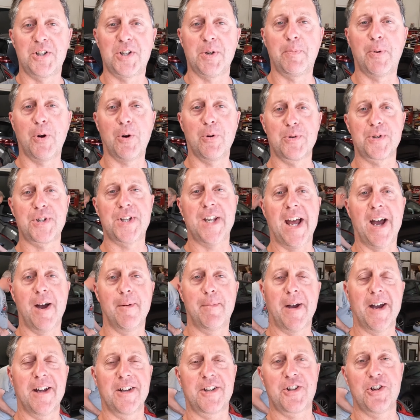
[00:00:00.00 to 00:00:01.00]
so Paul's now
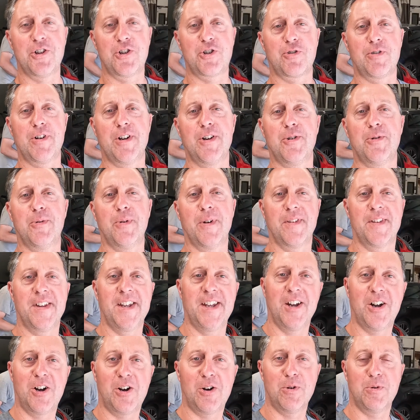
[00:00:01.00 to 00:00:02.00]
about to drill the
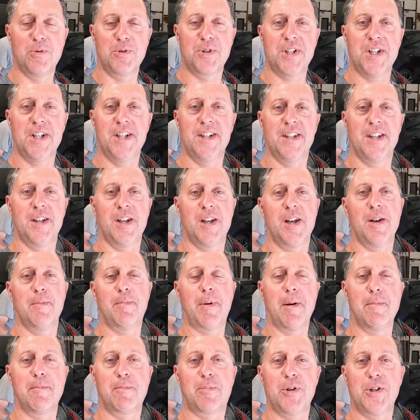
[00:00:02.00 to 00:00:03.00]
holes in the
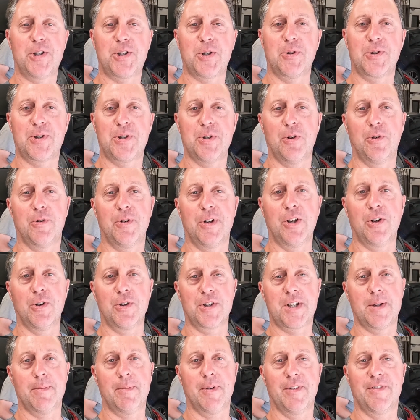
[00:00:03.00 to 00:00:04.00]
bumper. He's also already got
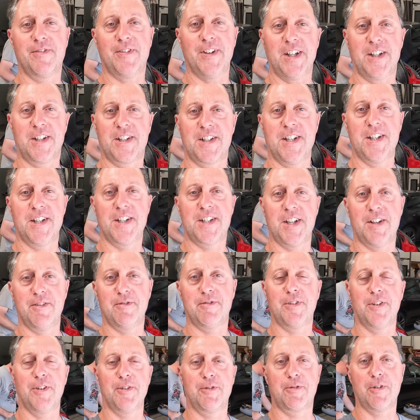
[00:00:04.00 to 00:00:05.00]
some of the fixings in
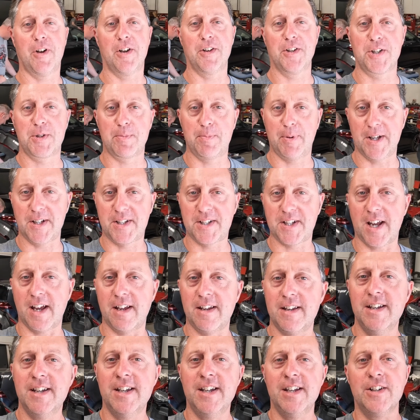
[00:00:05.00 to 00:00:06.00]
for the front splitter.
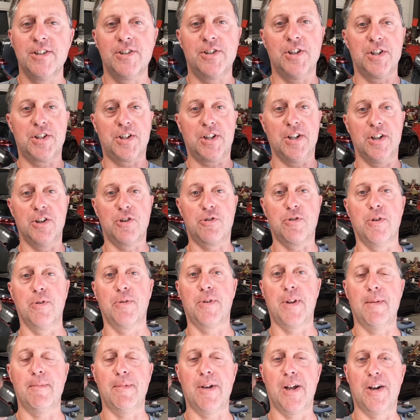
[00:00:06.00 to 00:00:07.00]
Just going to drill
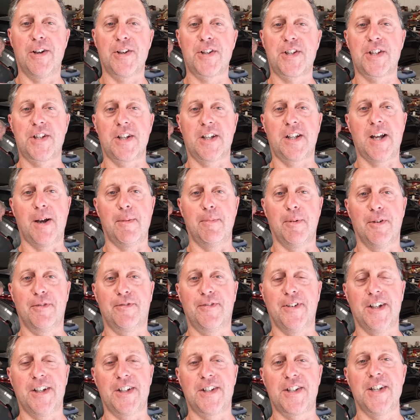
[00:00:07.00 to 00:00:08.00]
them last couple of
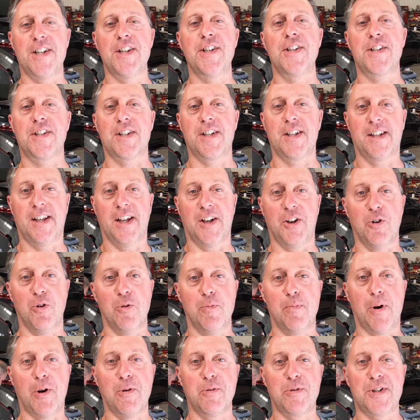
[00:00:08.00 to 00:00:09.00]
fixings, get it all
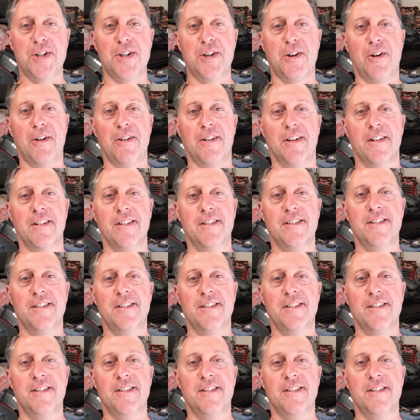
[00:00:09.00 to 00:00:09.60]
bolted on.